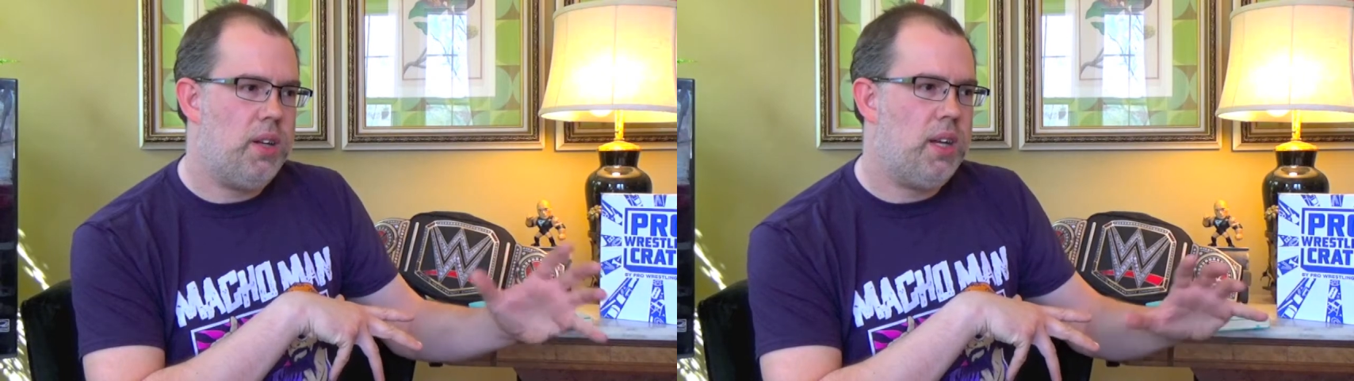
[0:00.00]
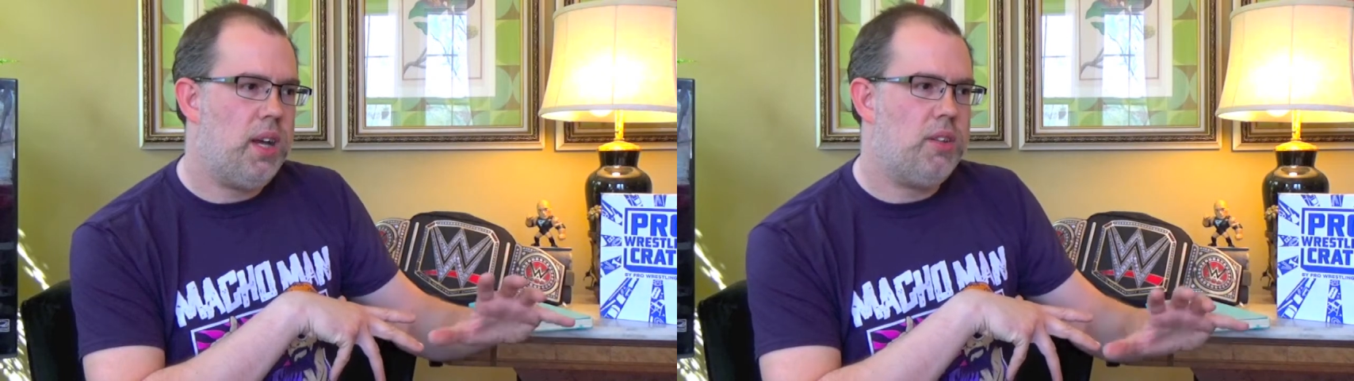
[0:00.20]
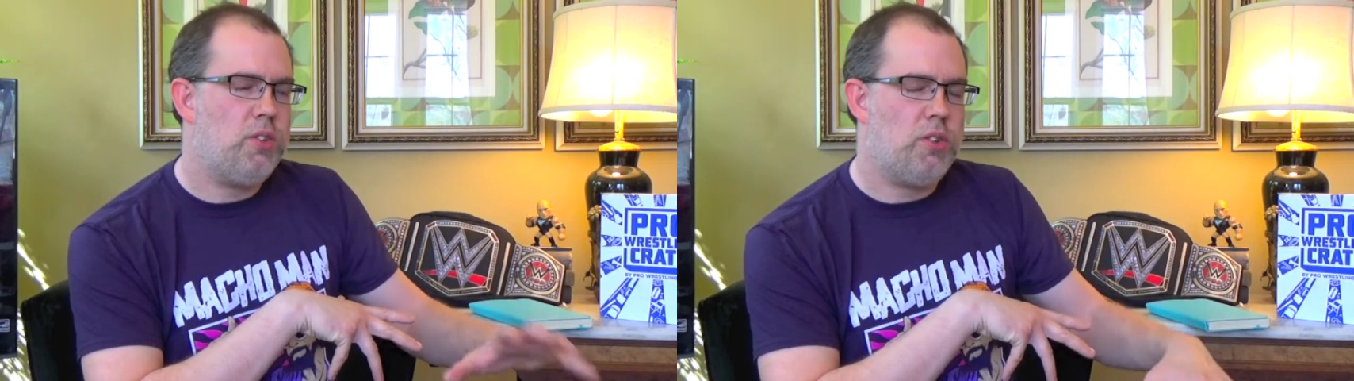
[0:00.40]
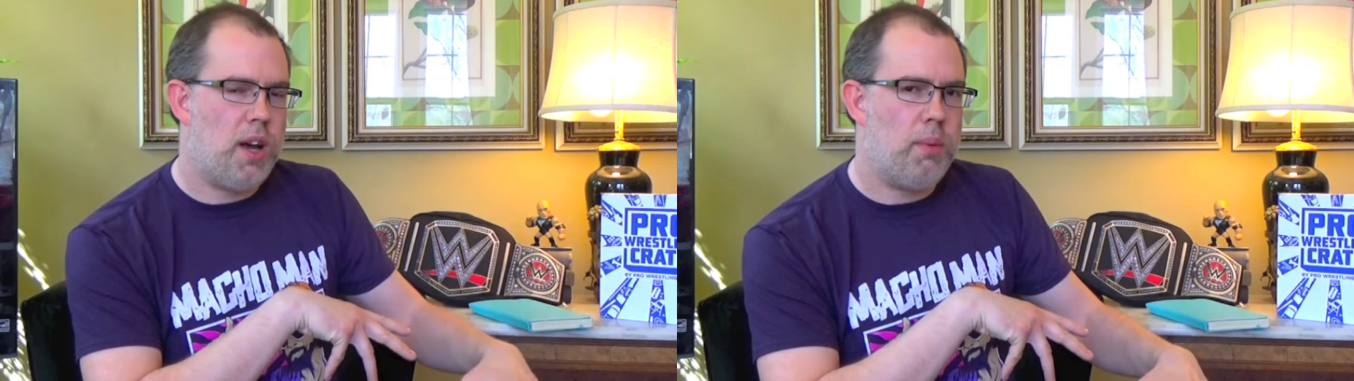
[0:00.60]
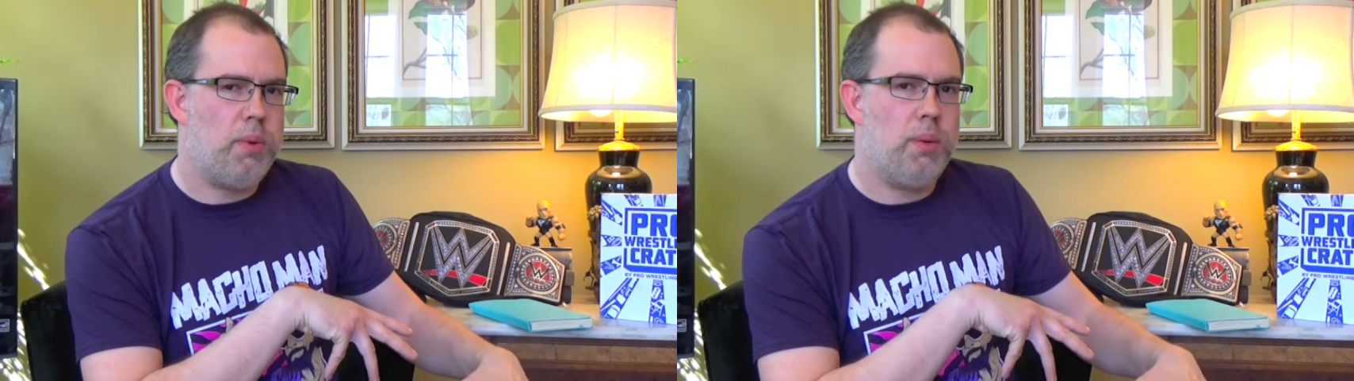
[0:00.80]
and he had to
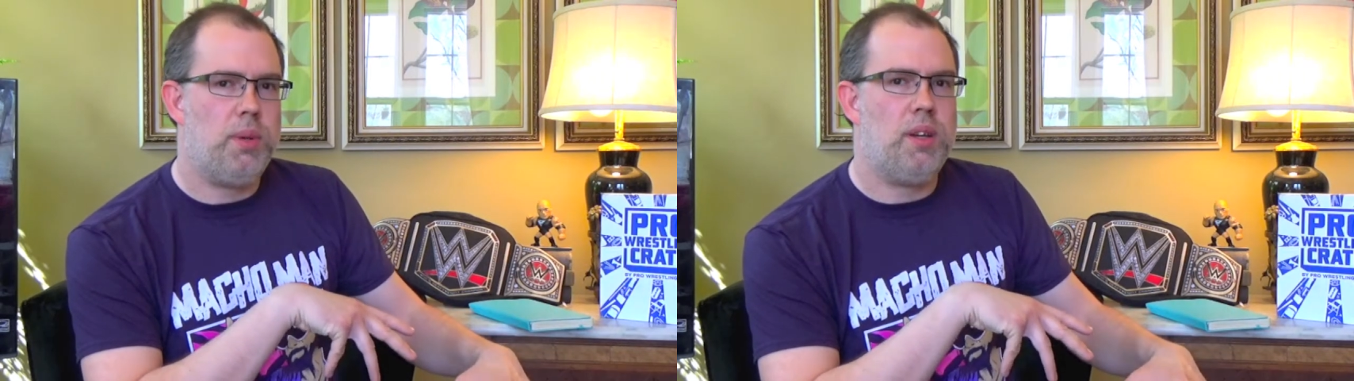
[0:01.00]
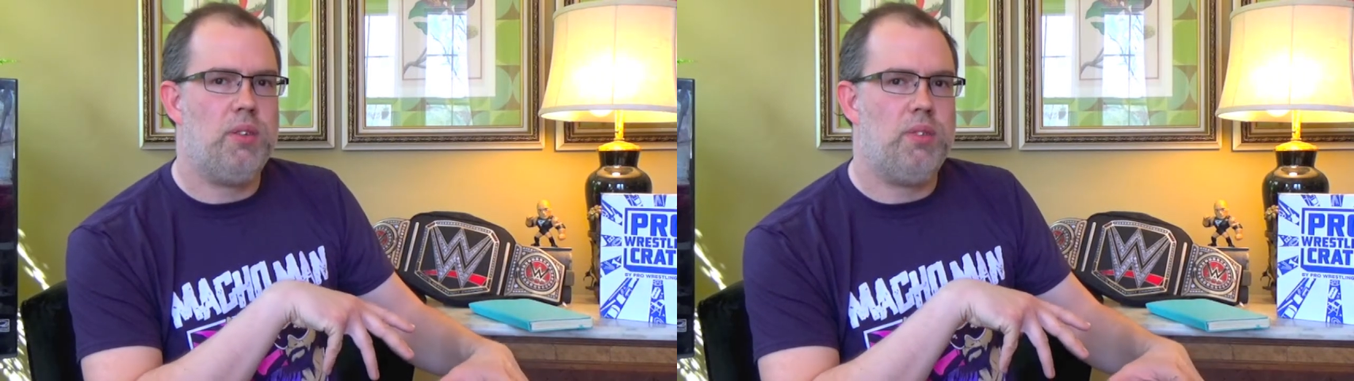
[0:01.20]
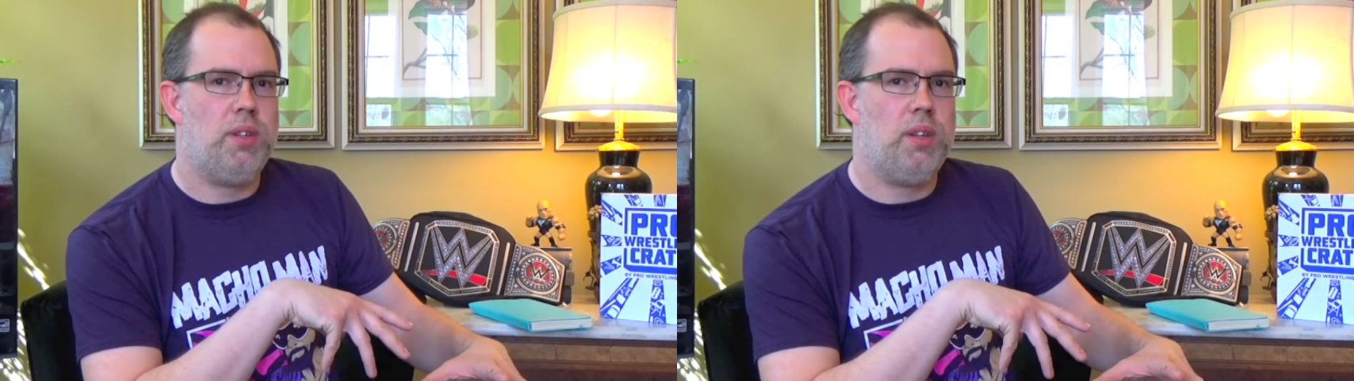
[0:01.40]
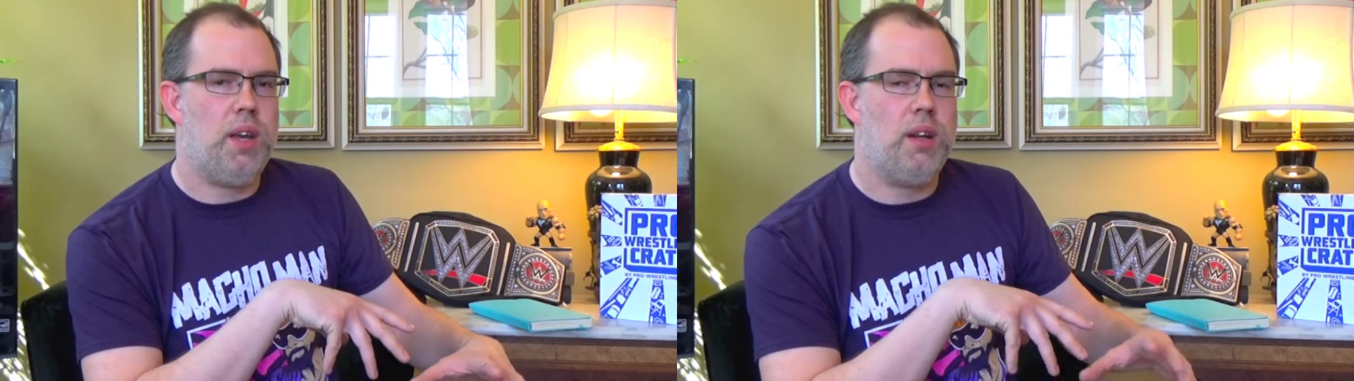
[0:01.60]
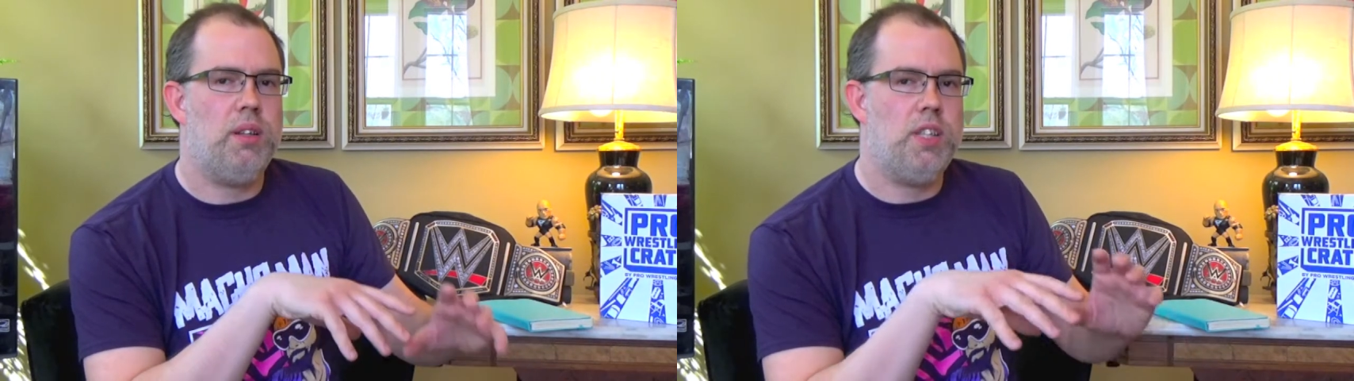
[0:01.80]
drop it because he
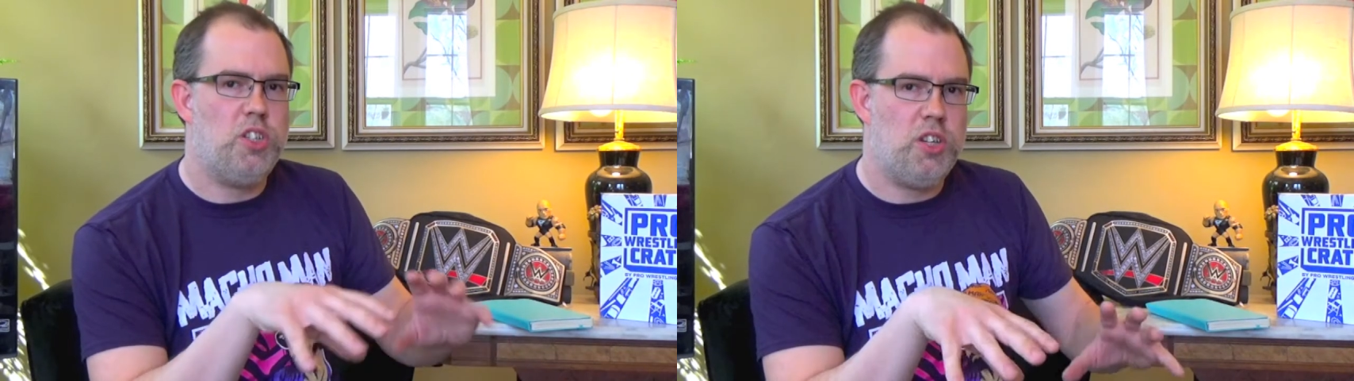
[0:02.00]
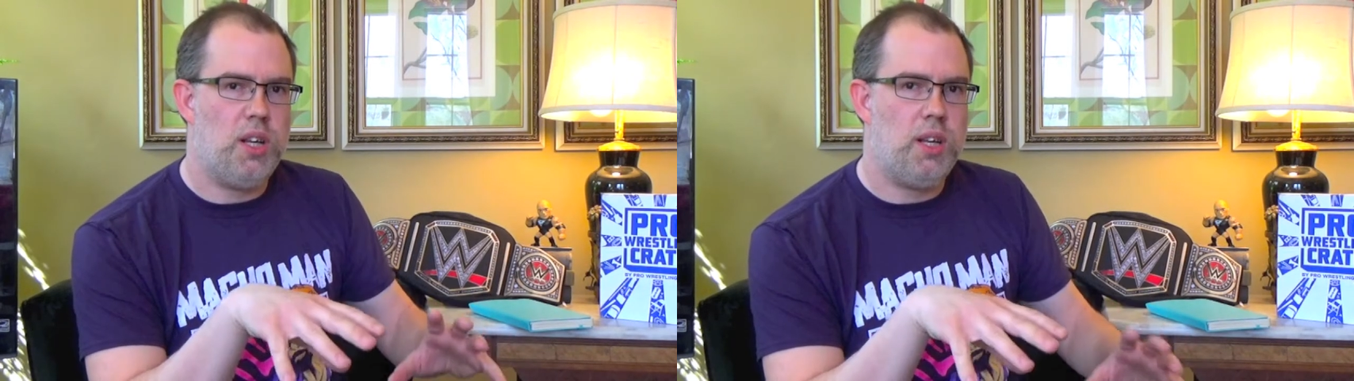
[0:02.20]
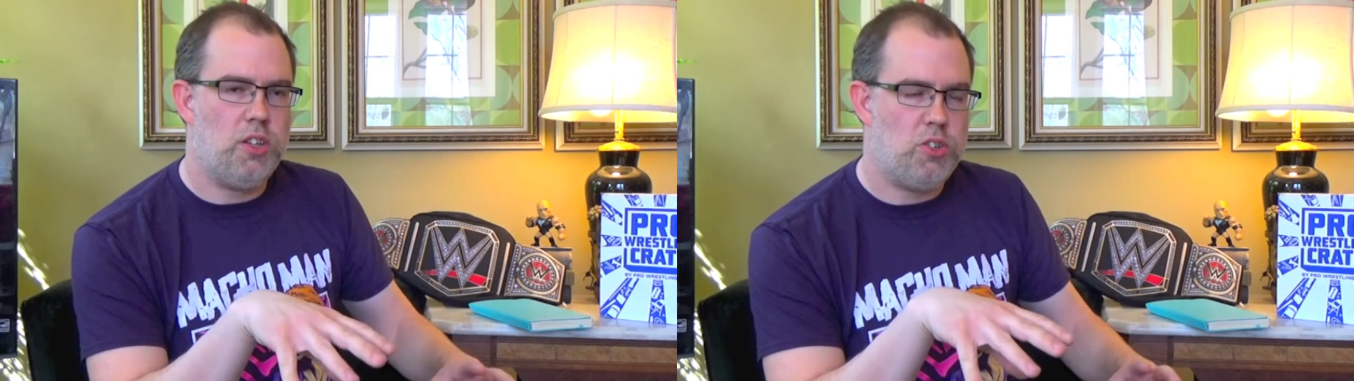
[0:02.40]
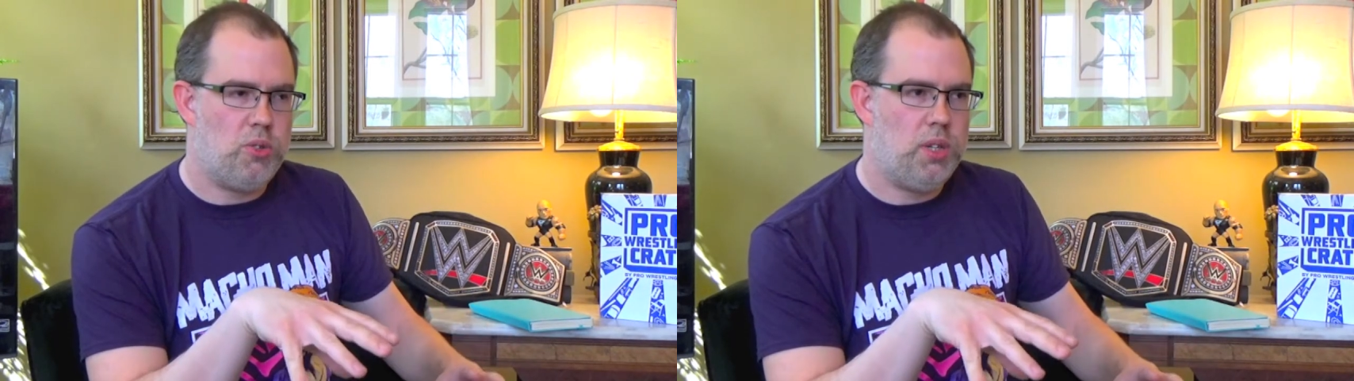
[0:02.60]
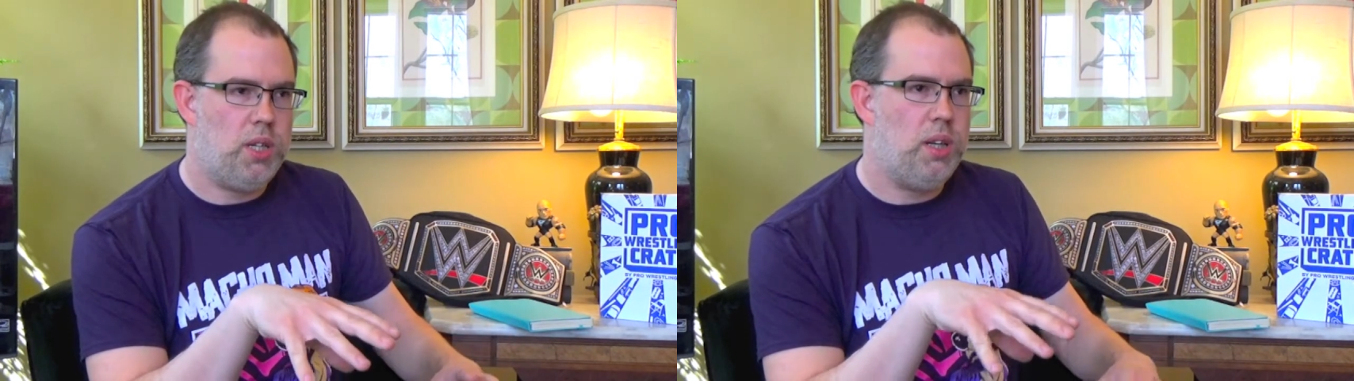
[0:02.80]
had a legit
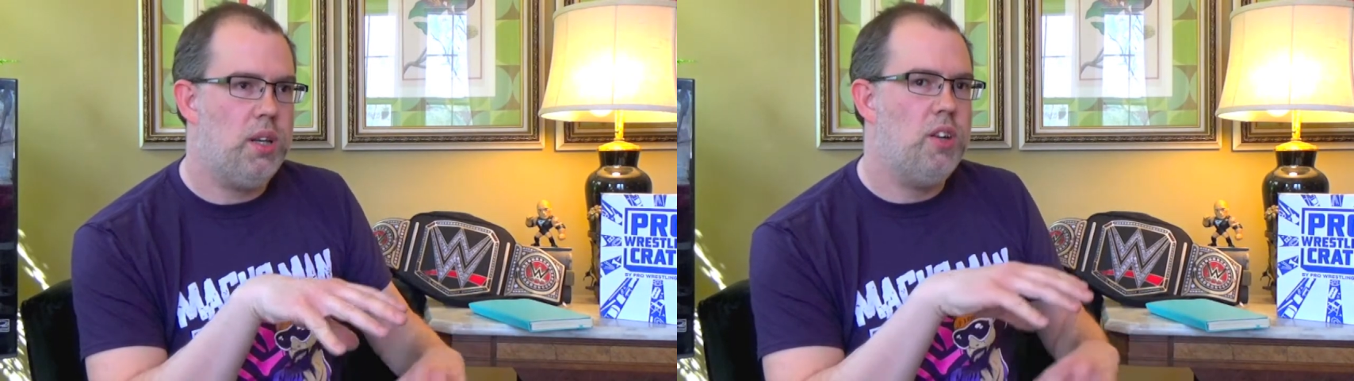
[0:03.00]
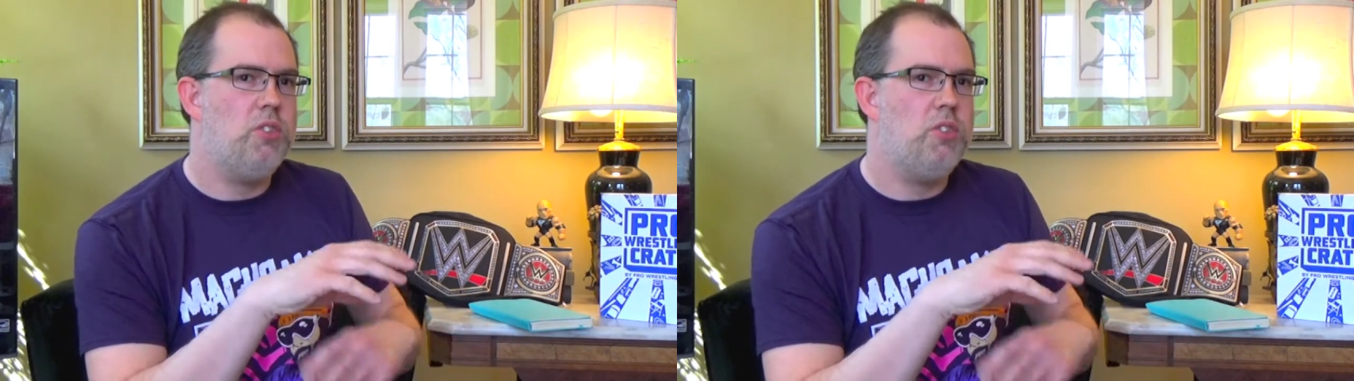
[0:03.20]
injury.